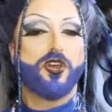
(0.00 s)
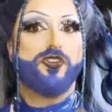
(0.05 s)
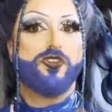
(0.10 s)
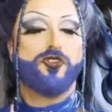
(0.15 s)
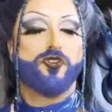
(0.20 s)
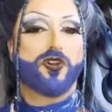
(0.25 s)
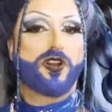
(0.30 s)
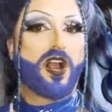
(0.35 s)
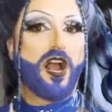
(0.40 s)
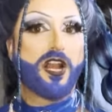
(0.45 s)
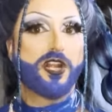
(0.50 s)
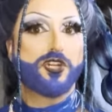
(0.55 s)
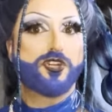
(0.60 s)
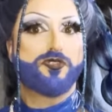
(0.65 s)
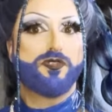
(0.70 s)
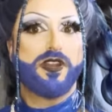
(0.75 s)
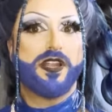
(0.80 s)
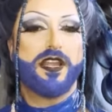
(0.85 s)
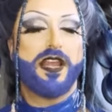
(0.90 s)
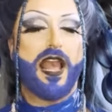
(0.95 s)
your
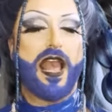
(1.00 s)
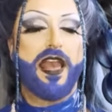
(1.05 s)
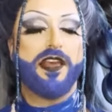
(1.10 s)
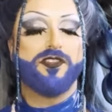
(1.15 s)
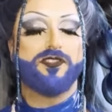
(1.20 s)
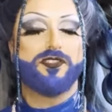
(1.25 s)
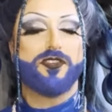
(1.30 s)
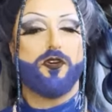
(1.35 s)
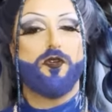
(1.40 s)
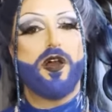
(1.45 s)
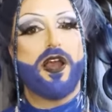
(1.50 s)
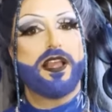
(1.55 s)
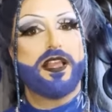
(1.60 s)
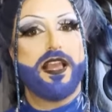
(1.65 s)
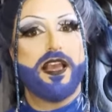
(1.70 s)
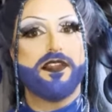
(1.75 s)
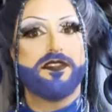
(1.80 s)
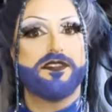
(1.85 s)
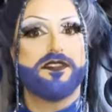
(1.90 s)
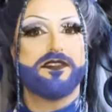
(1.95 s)
country, and so I
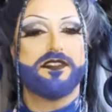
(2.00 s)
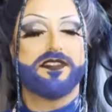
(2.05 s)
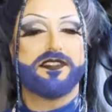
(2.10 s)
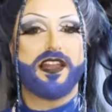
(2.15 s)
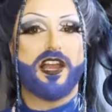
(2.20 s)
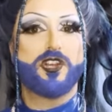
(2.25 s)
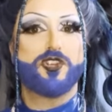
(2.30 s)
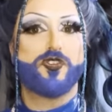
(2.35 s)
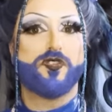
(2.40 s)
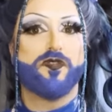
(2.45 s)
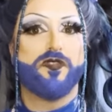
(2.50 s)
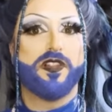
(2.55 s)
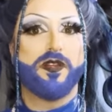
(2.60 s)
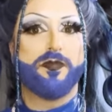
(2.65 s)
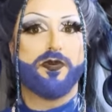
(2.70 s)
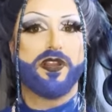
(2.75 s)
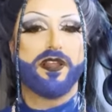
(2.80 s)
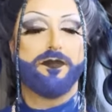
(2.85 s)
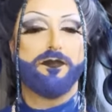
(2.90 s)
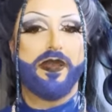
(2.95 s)
guess the Statue of
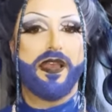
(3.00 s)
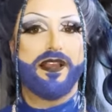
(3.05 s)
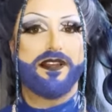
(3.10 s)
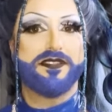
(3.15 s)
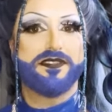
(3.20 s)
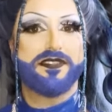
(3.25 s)
Liberty makes